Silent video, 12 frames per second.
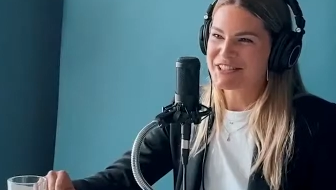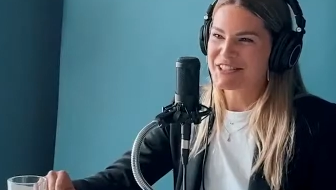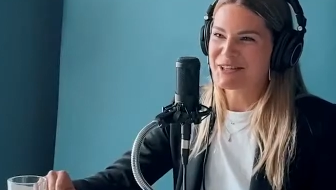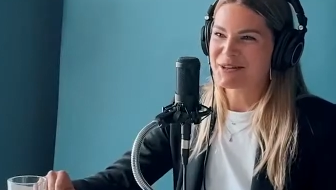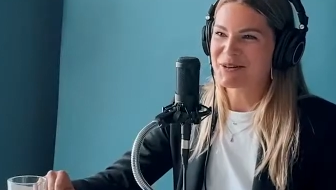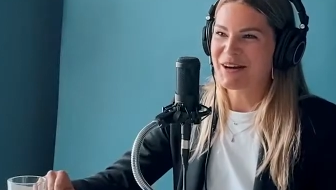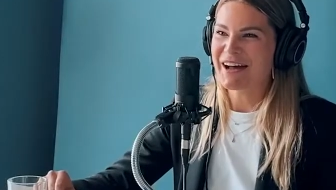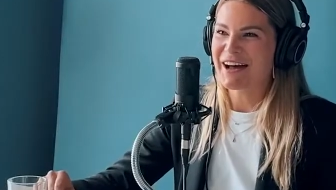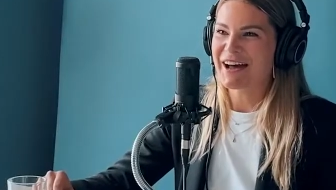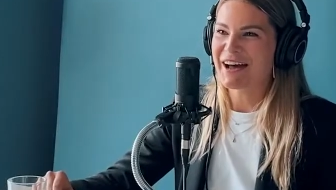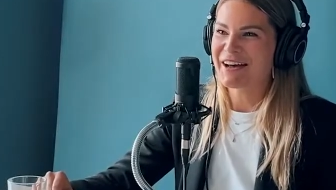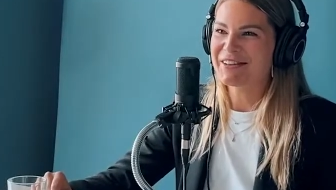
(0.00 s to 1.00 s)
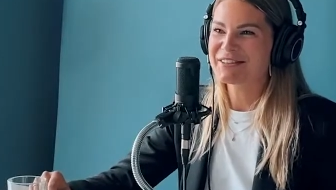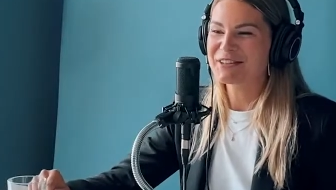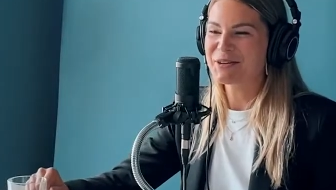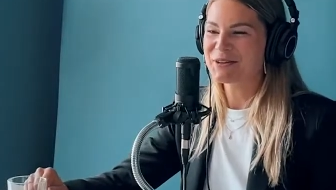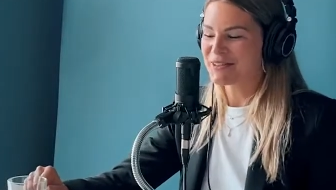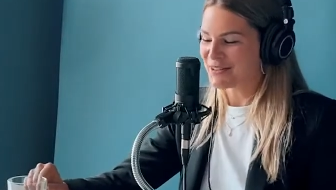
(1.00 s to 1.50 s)
to
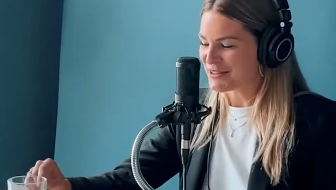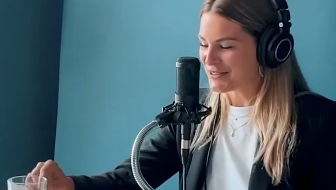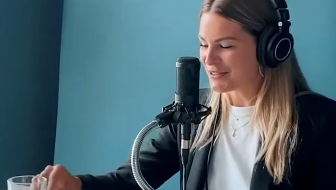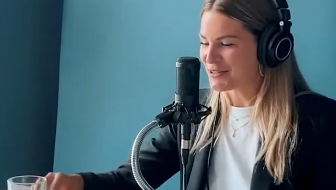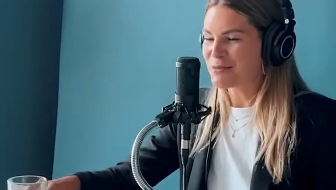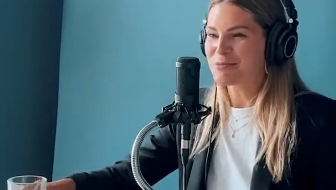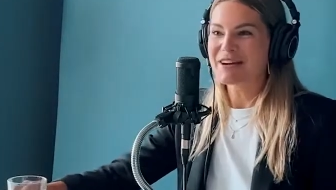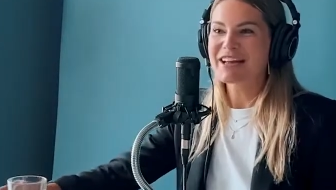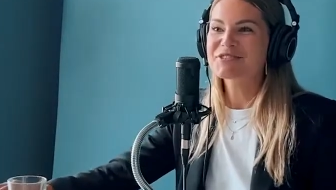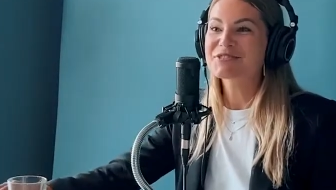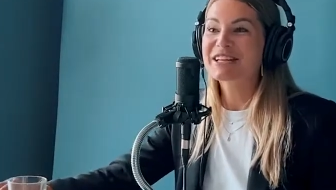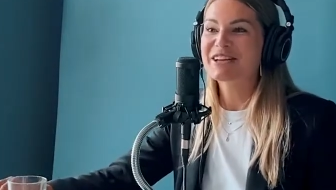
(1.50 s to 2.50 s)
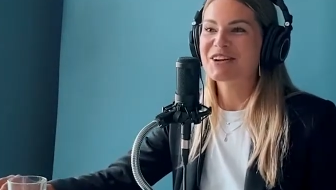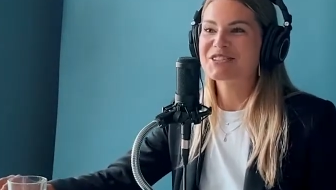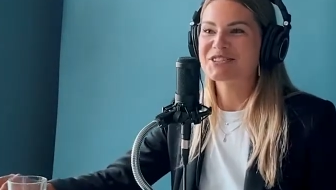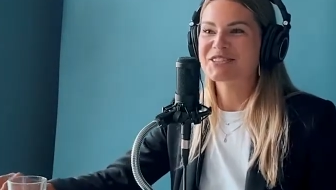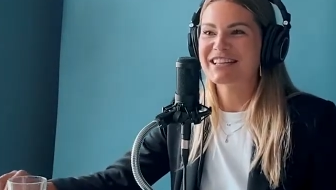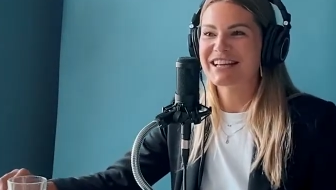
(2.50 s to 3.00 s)
the brand relaunch
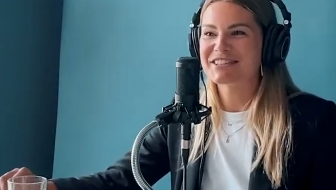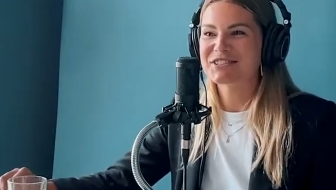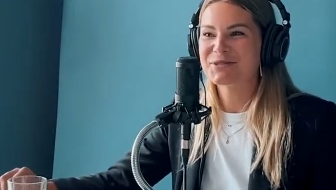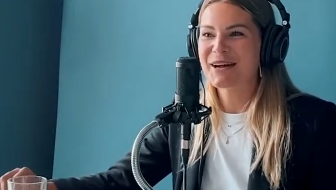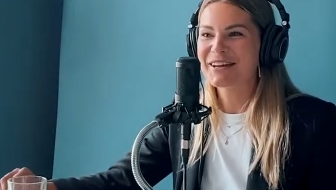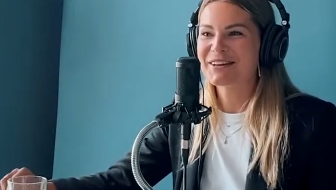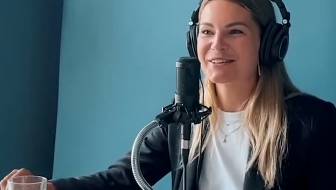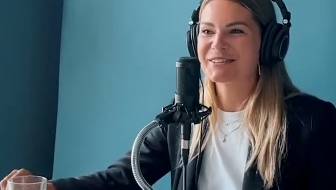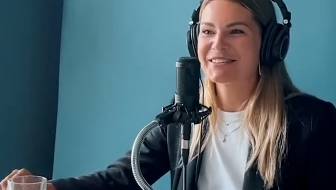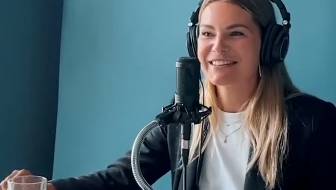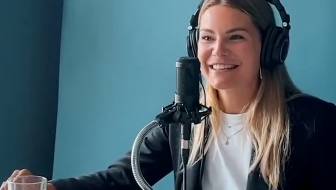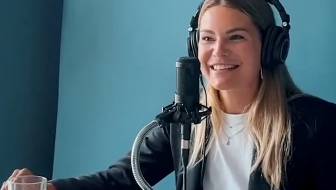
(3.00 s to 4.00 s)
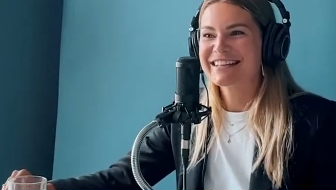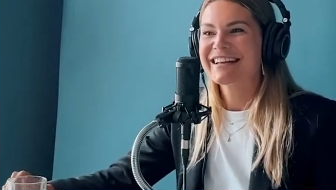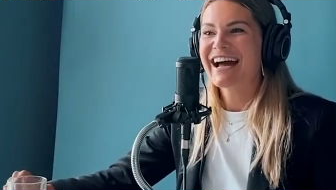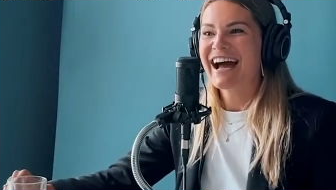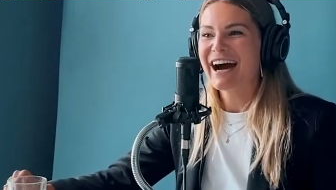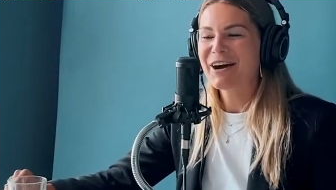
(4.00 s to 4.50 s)
you did at Duetto.
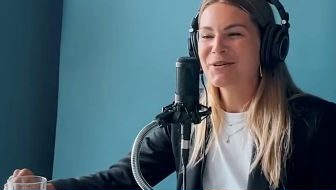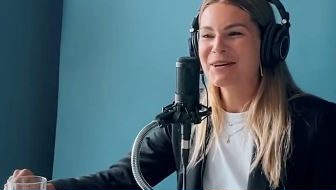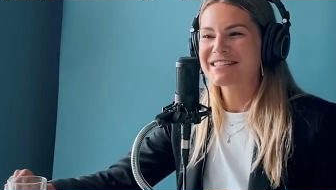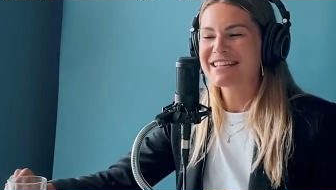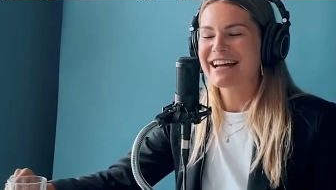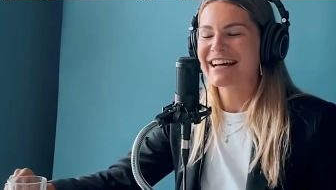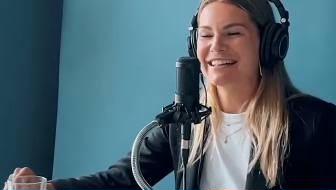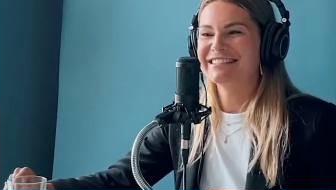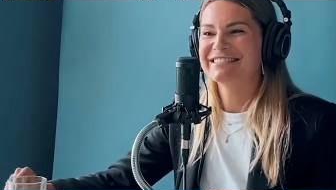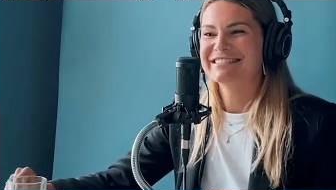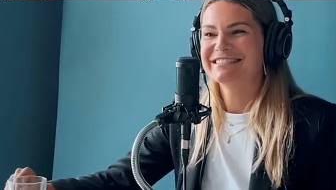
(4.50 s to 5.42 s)
How was that?